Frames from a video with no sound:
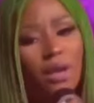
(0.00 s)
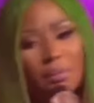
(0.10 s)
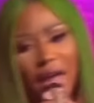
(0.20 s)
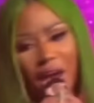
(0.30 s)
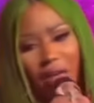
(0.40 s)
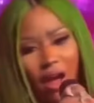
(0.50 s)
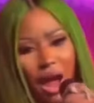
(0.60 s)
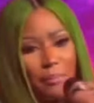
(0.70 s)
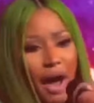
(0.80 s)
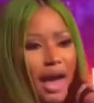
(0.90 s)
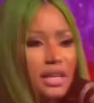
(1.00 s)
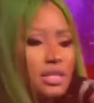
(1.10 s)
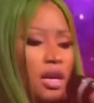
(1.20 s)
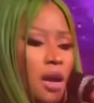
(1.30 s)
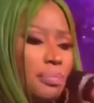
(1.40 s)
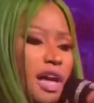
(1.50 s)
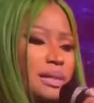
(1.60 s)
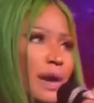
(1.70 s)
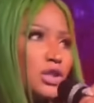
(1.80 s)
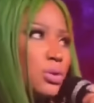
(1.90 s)
say that it was,
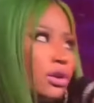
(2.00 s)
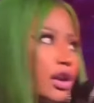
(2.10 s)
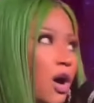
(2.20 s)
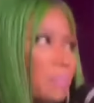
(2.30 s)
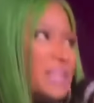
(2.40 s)
the